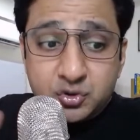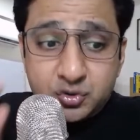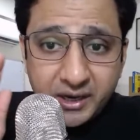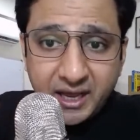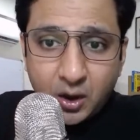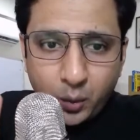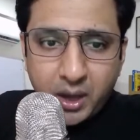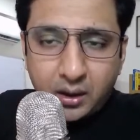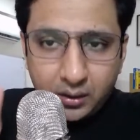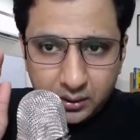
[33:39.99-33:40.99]
So I'll take a
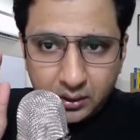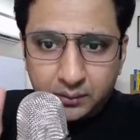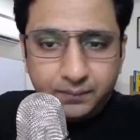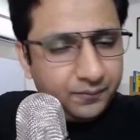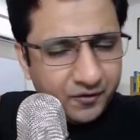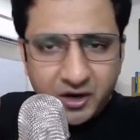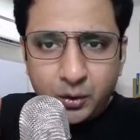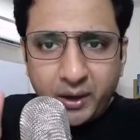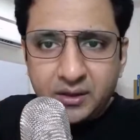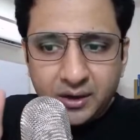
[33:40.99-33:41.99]
quick 15,
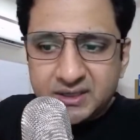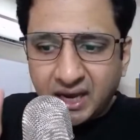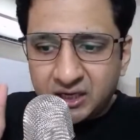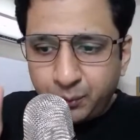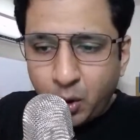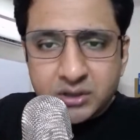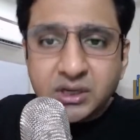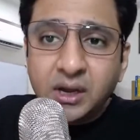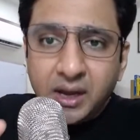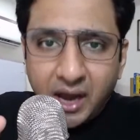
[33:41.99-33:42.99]
20, 30-second pause.
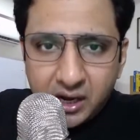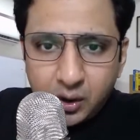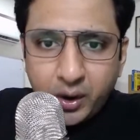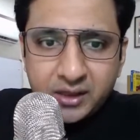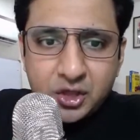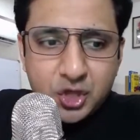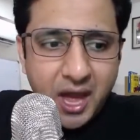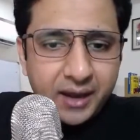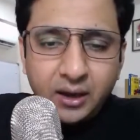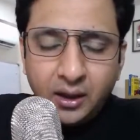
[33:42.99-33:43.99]
I'll look at the
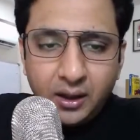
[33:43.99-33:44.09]
chat.